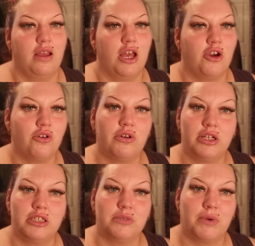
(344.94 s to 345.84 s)
According
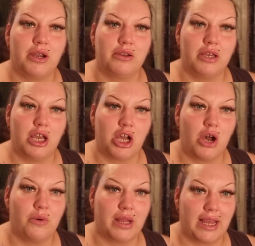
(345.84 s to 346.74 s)
to my
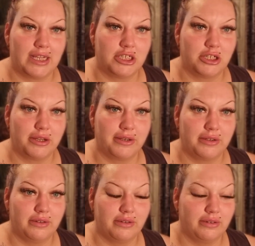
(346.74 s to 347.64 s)
calculation,
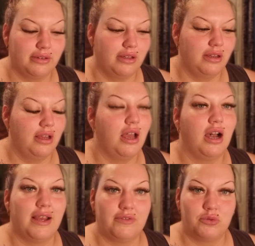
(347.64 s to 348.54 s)
I
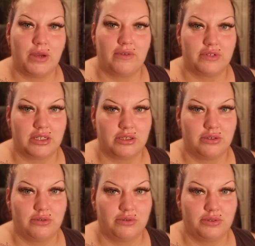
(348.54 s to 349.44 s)
have 12
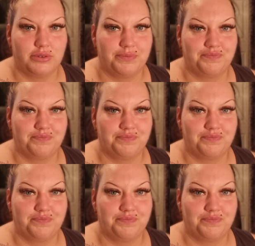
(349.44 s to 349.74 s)
tattoos.